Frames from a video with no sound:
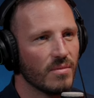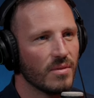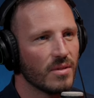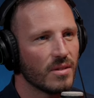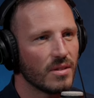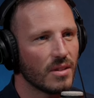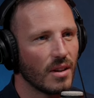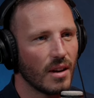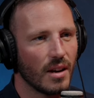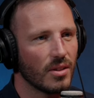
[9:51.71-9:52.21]

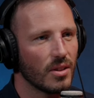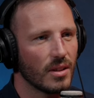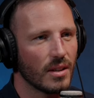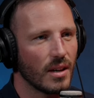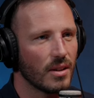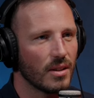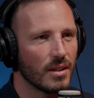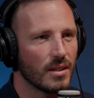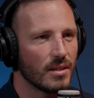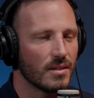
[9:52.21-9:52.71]
So I think
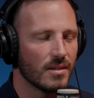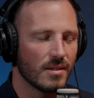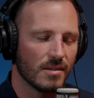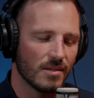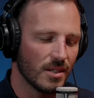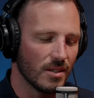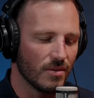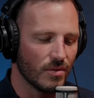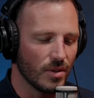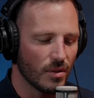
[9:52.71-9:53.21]
I think...
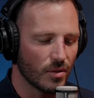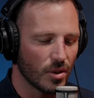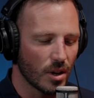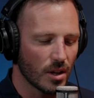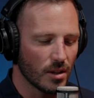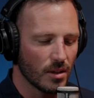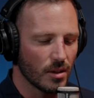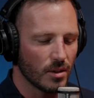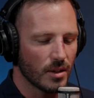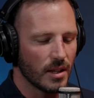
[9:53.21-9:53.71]
You've, you've got to
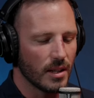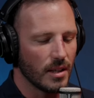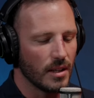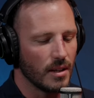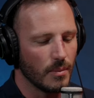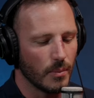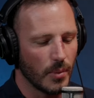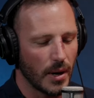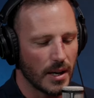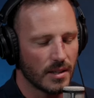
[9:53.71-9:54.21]
look at it and
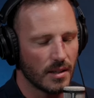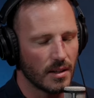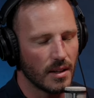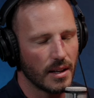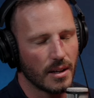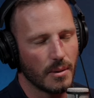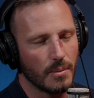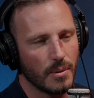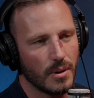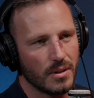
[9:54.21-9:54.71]
embrace it
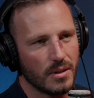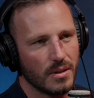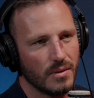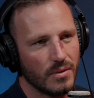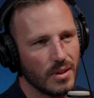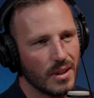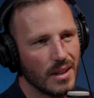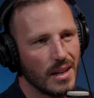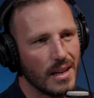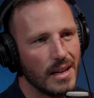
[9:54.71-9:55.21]
like a positive
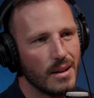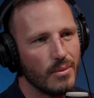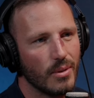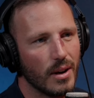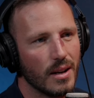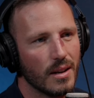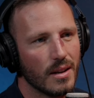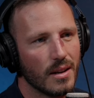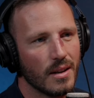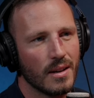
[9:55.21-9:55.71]
thing anyway.